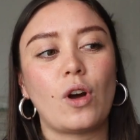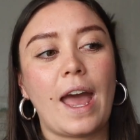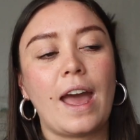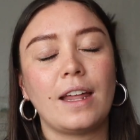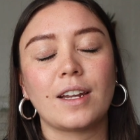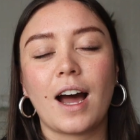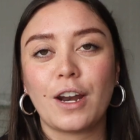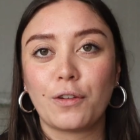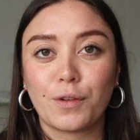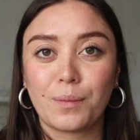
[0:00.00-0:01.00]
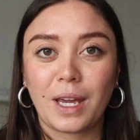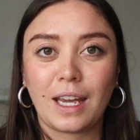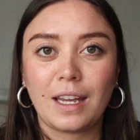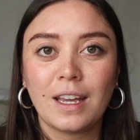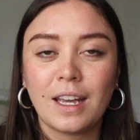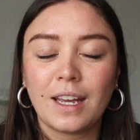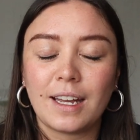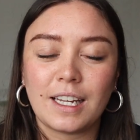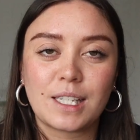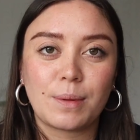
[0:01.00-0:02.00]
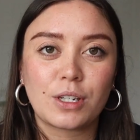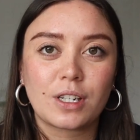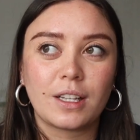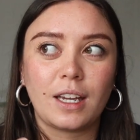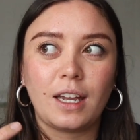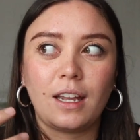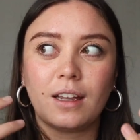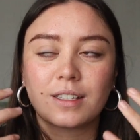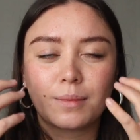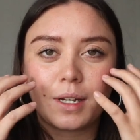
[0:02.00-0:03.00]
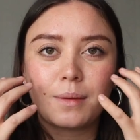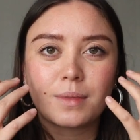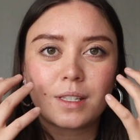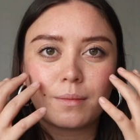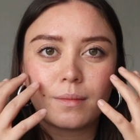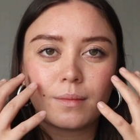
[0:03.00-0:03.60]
And I know for me, especially, sometimes